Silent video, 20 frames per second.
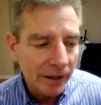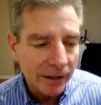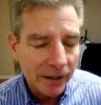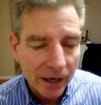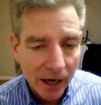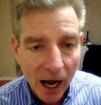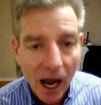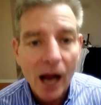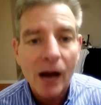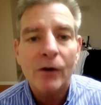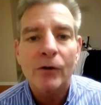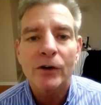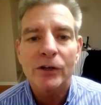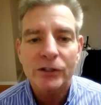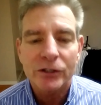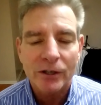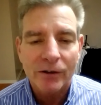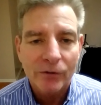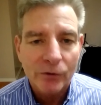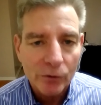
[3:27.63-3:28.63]

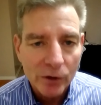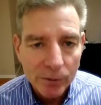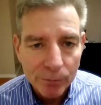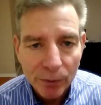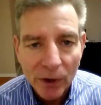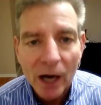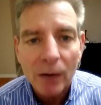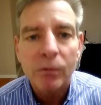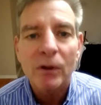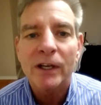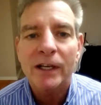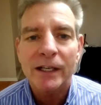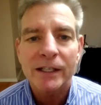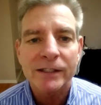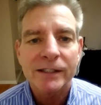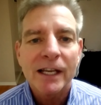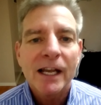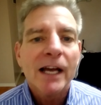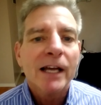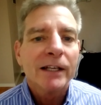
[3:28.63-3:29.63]
Congress and the
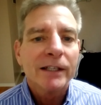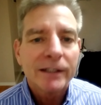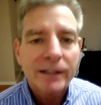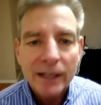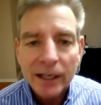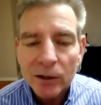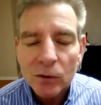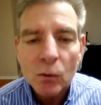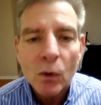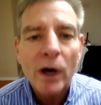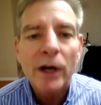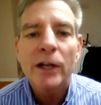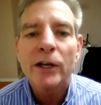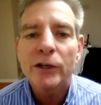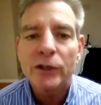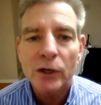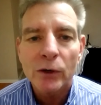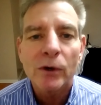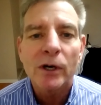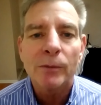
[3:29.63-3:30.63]
Republicans didn't want to
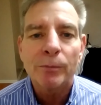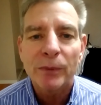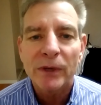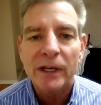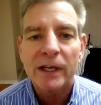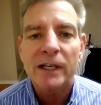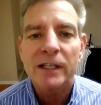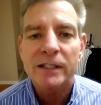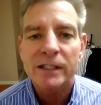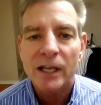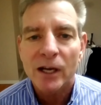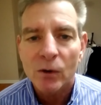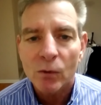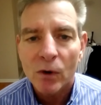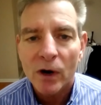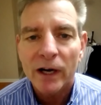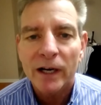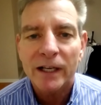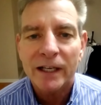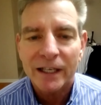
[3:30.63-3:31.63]
do it because they
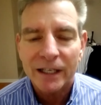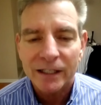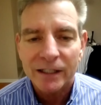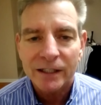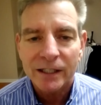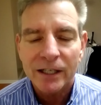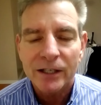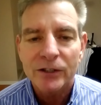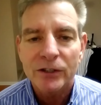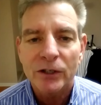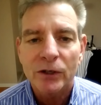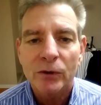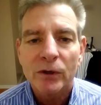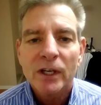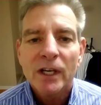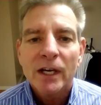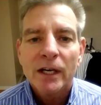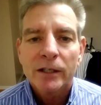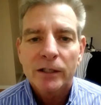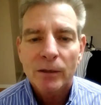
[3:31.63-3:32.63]
want to continue
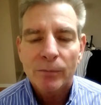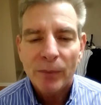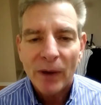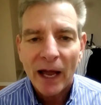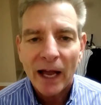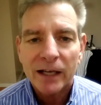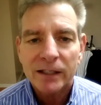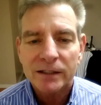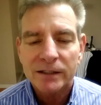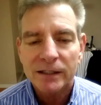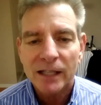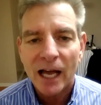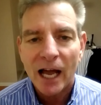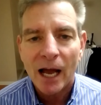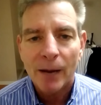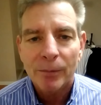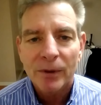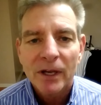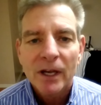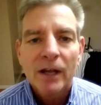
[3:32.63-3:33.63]
to
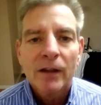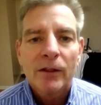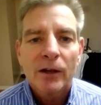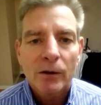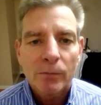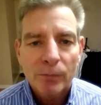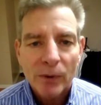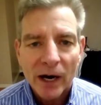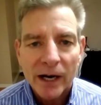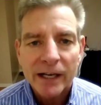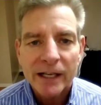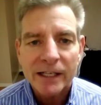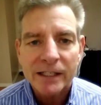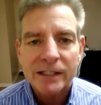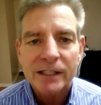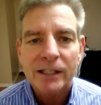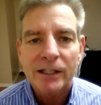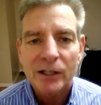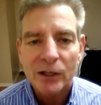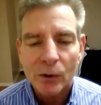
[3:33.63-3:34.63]
backslap their
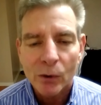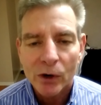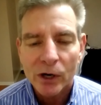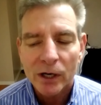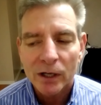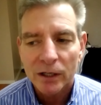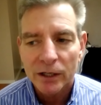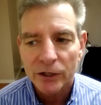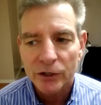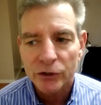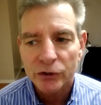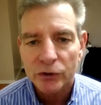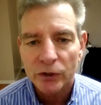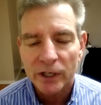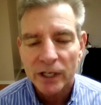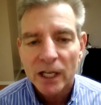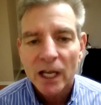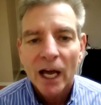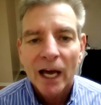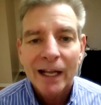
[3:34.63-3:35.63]
buddies in the oil
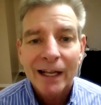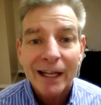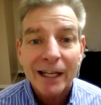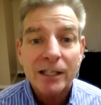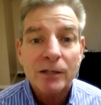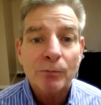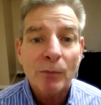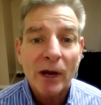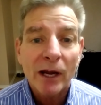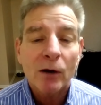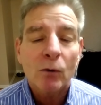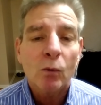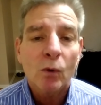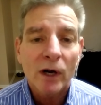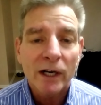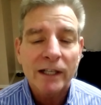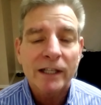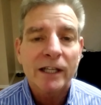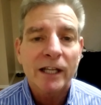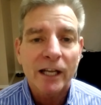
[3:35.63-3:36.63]
industry. And let's make
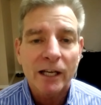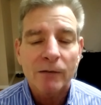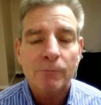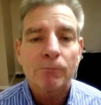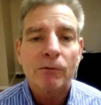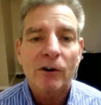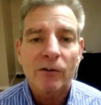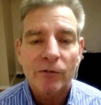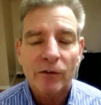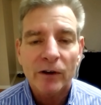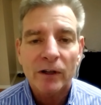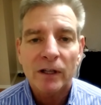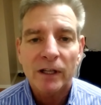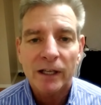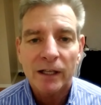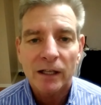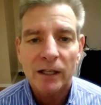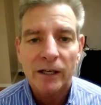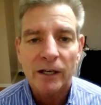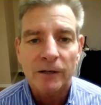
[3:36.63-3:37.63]
one thing perfectly
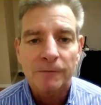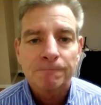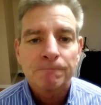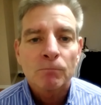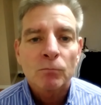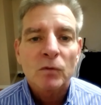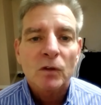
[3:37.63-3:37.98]
clear.